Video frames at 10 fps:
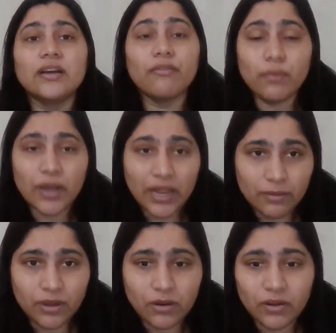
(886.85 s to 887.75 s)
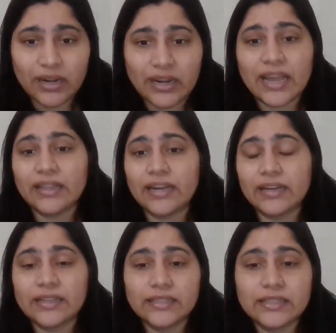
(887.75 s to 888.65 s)
available online
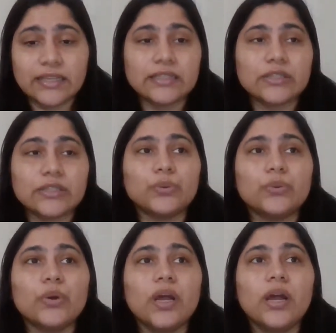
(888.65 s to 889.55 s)
that exist to